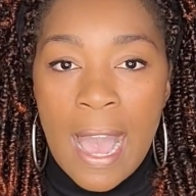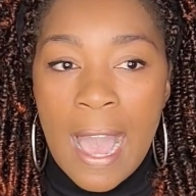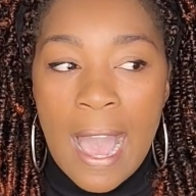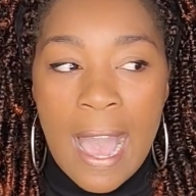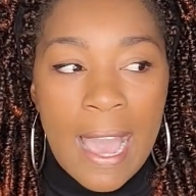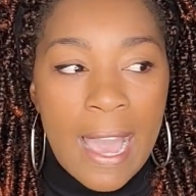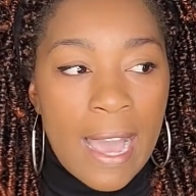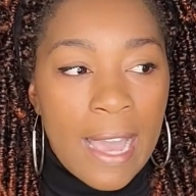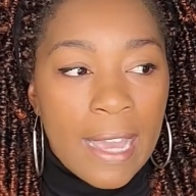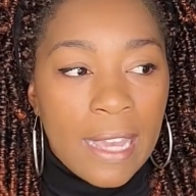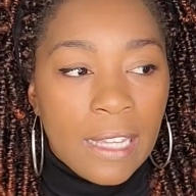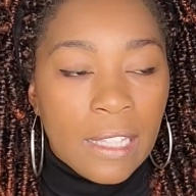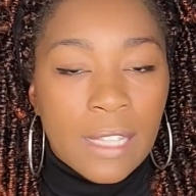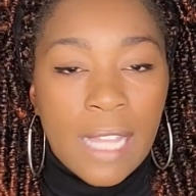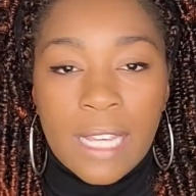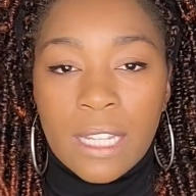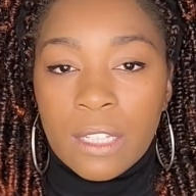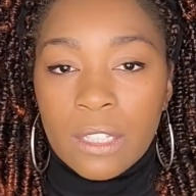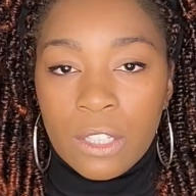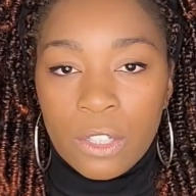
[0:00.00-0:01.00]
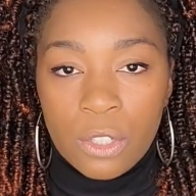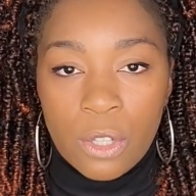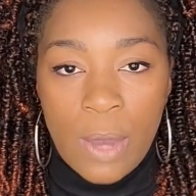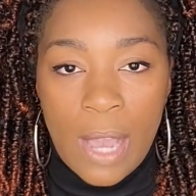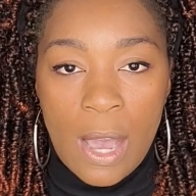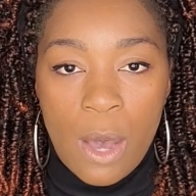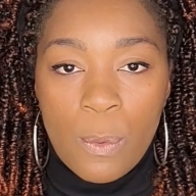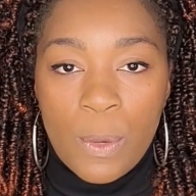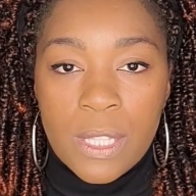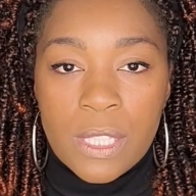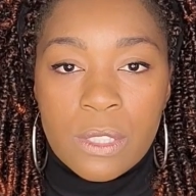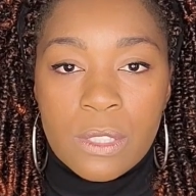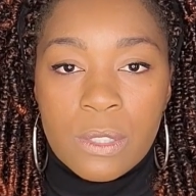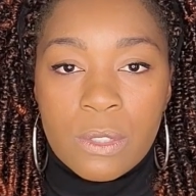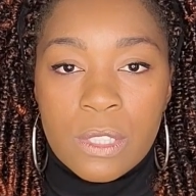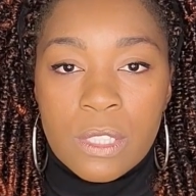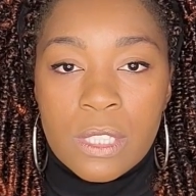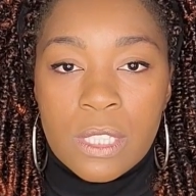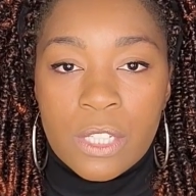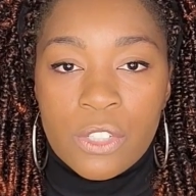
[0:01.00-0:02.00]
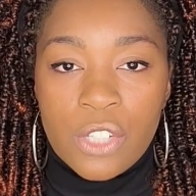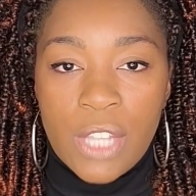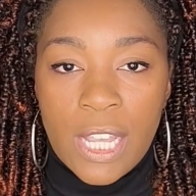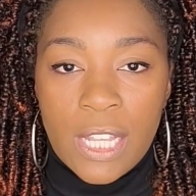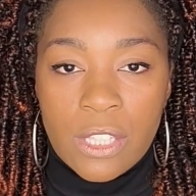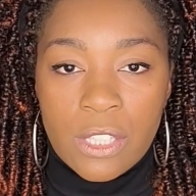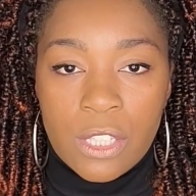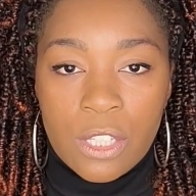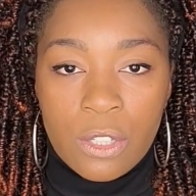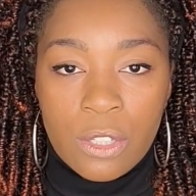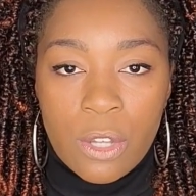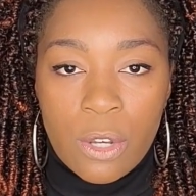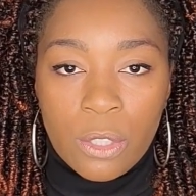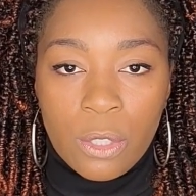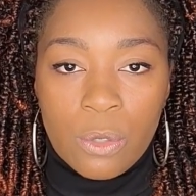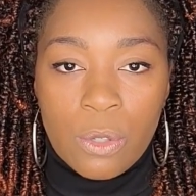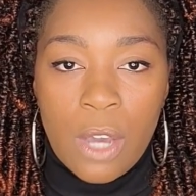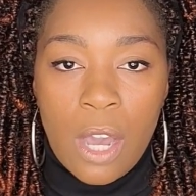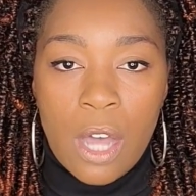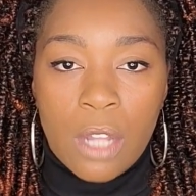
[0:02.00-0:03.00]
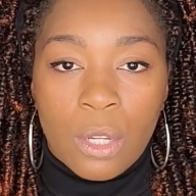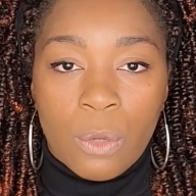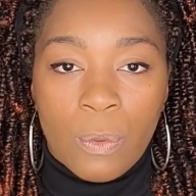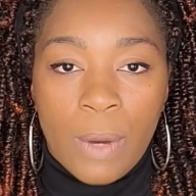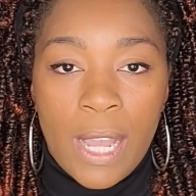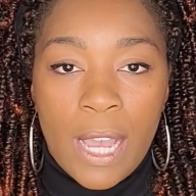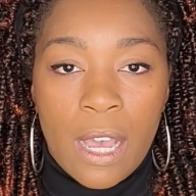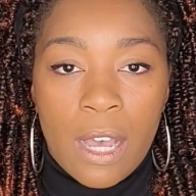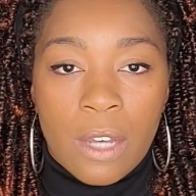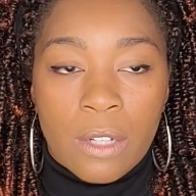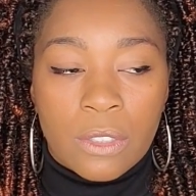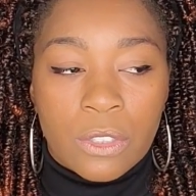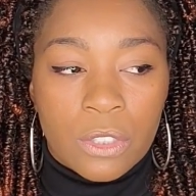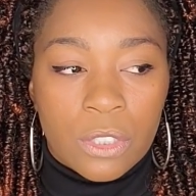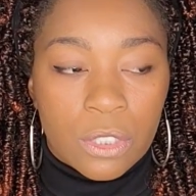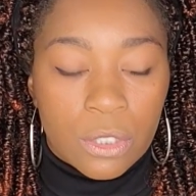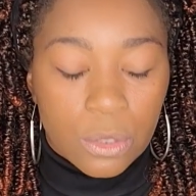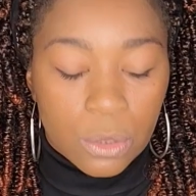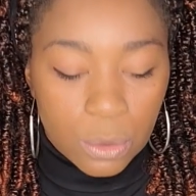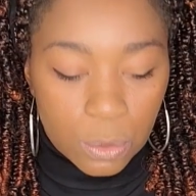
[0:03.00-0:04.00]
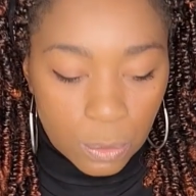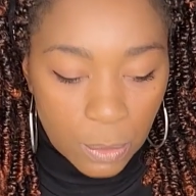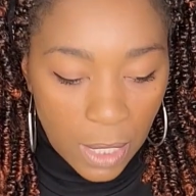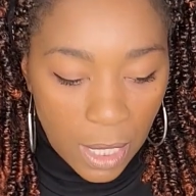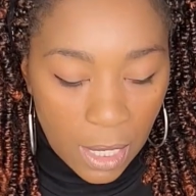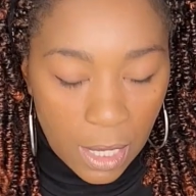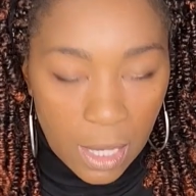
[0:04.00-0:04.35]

I always suggest, you call around to,